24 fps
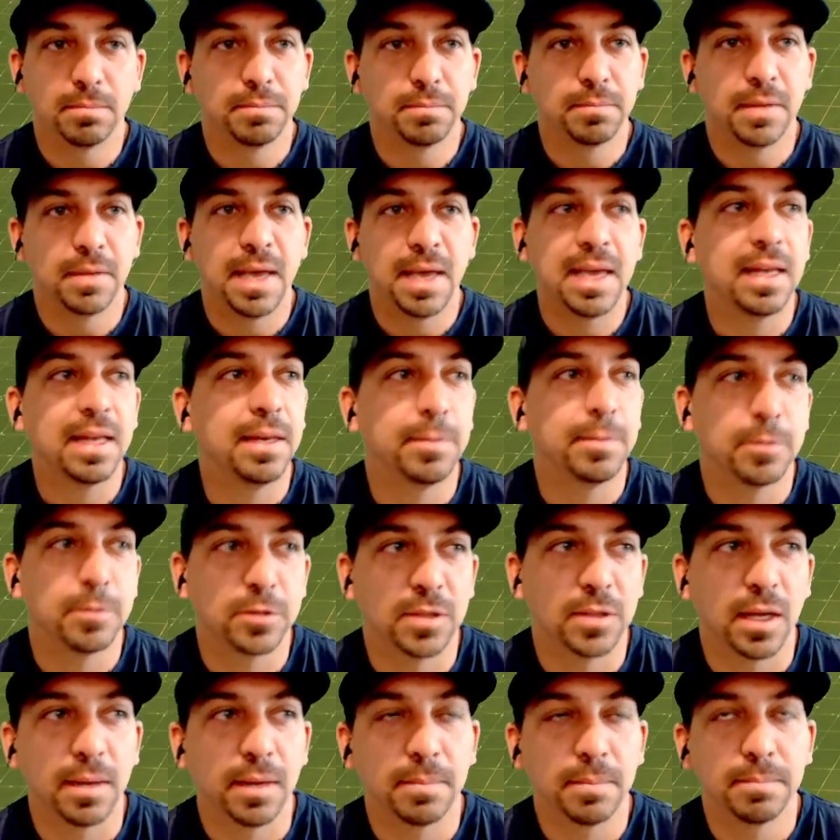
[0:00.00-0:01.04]

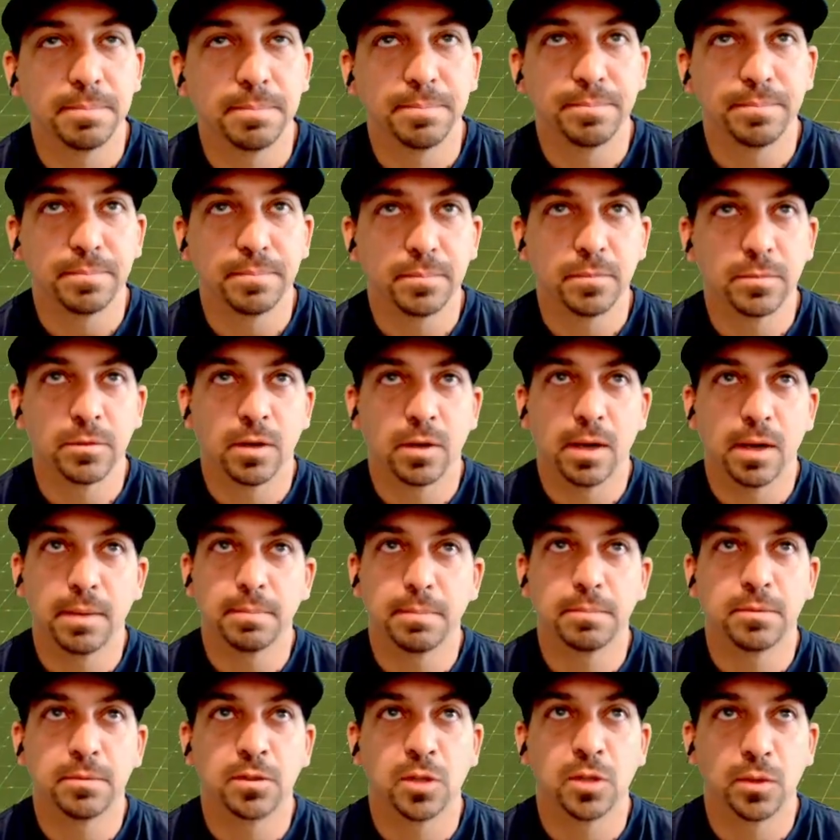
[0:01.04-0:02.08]
80%. All right,
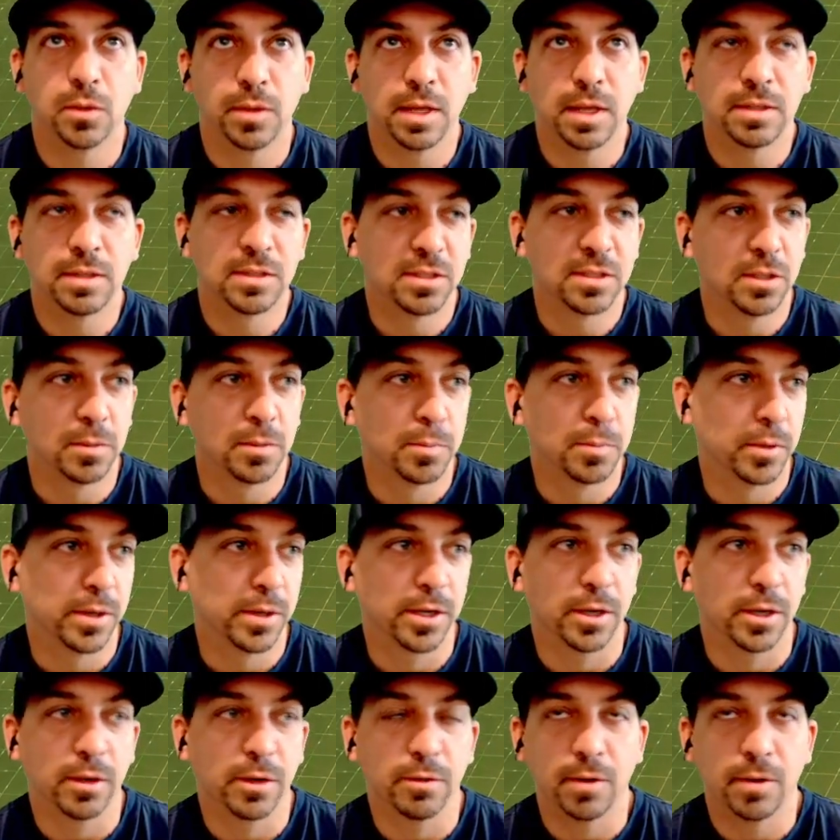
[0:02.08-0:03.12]
so that's still pretty
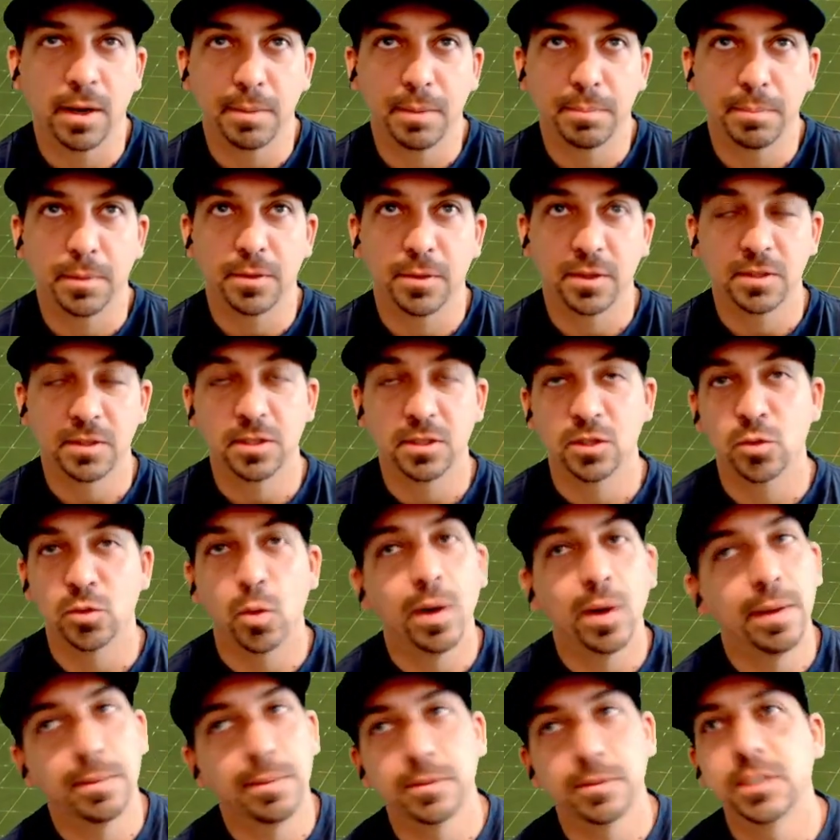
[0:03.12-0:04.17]
good, right? But there's a
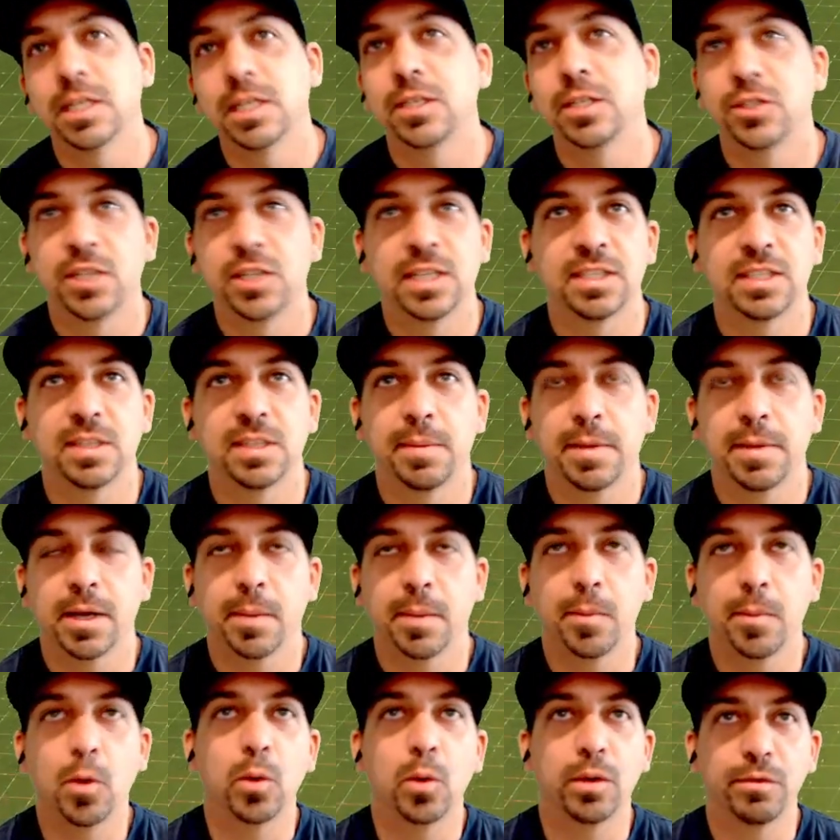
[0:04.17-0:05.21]
20% chance I make a
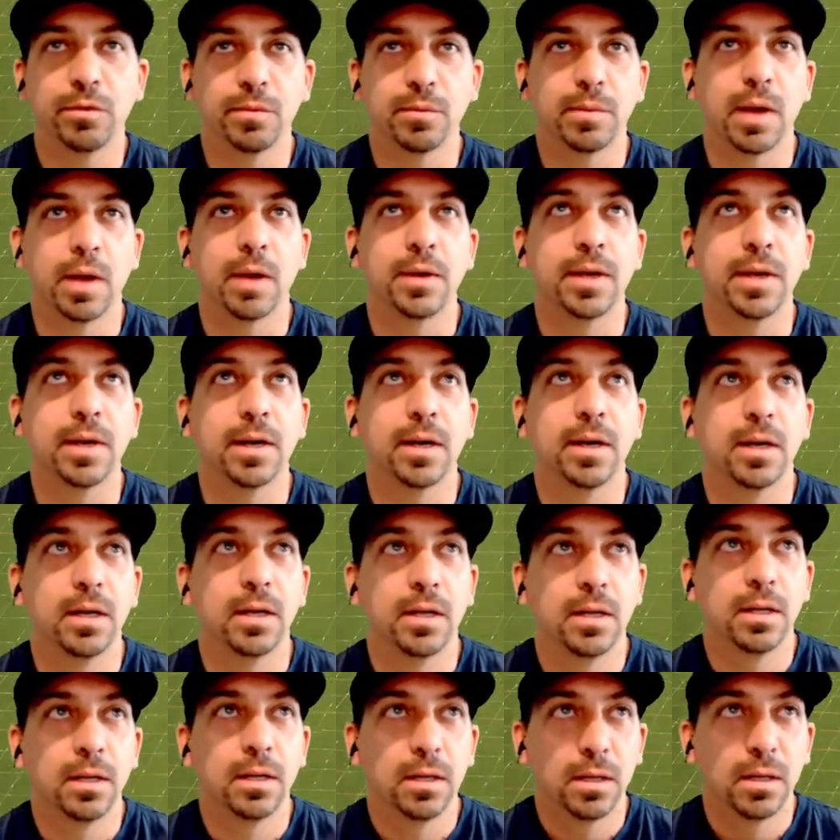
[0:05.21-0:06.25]
bogey from down here.
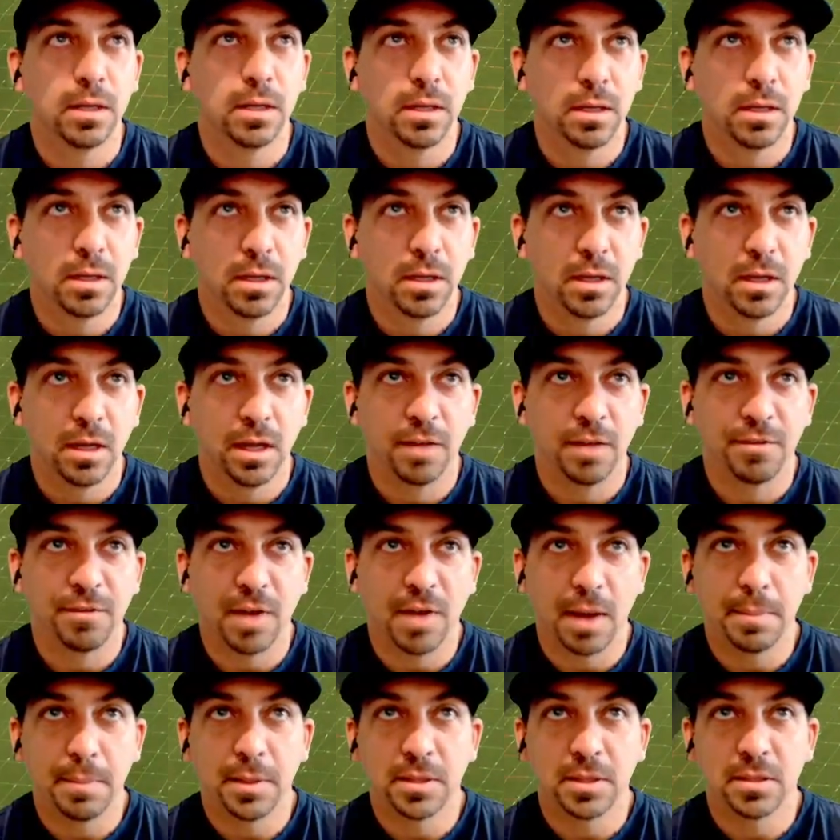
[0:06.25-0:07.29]
If
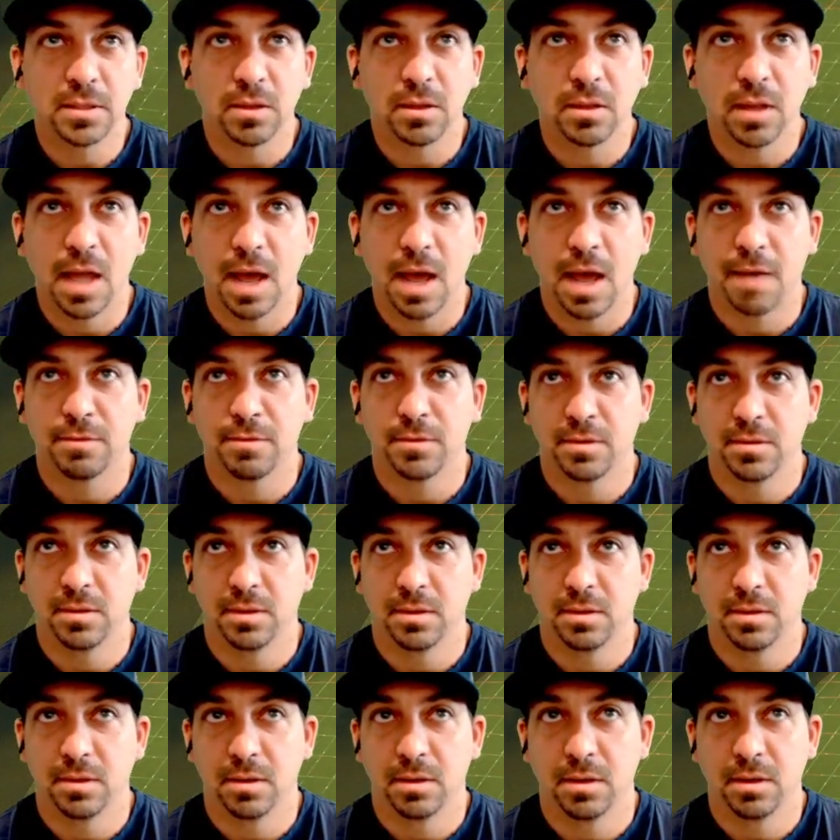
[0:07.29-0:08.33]
I miss left
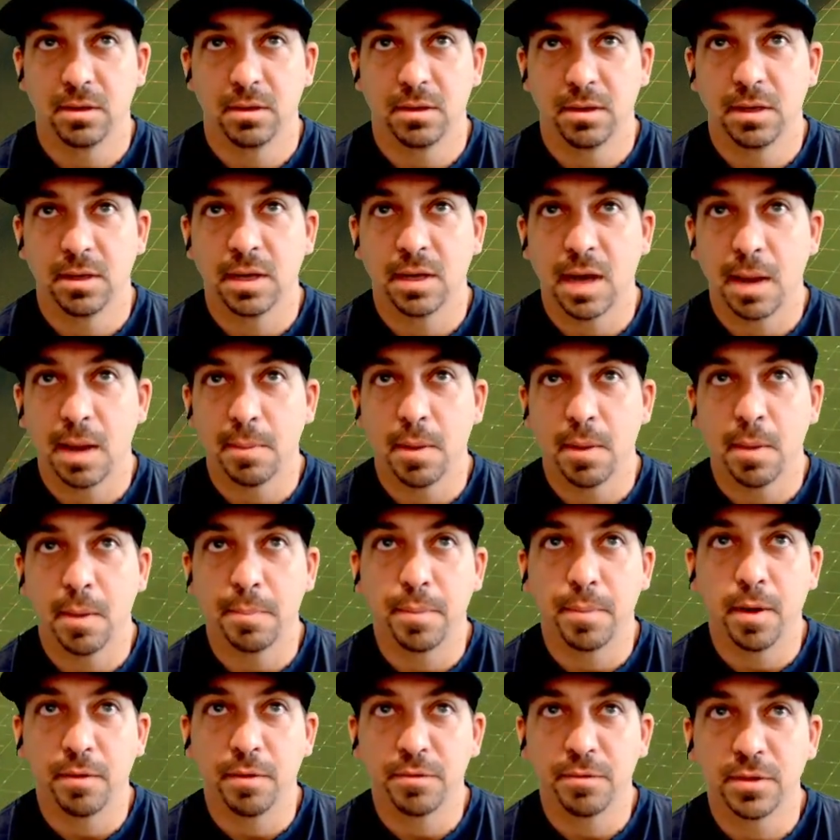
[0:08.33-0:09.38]
and I'm
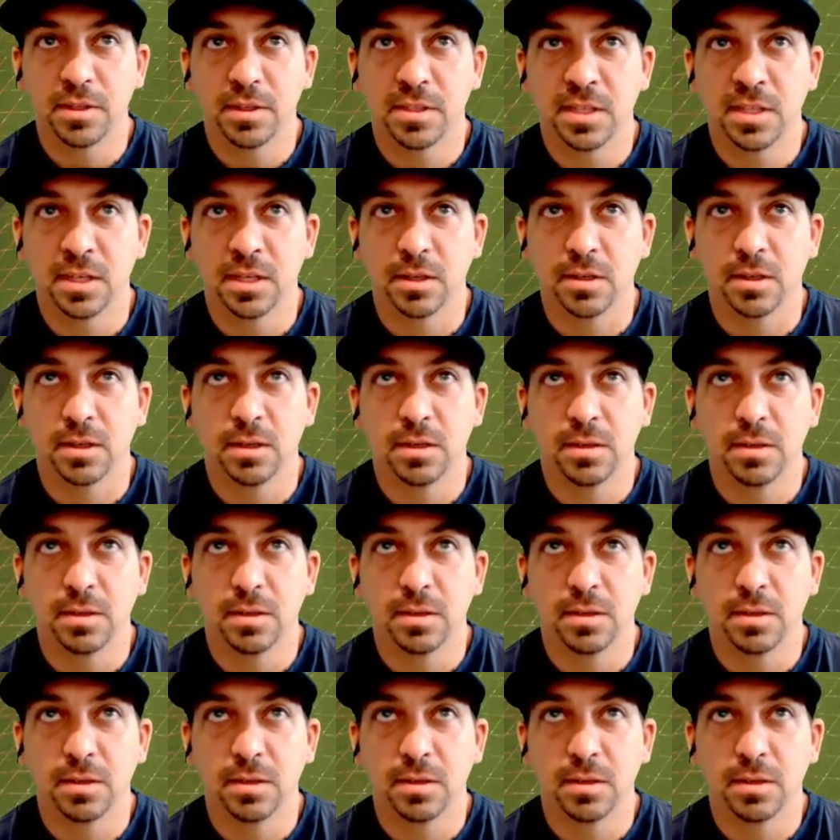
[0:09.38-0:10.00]
above this hill,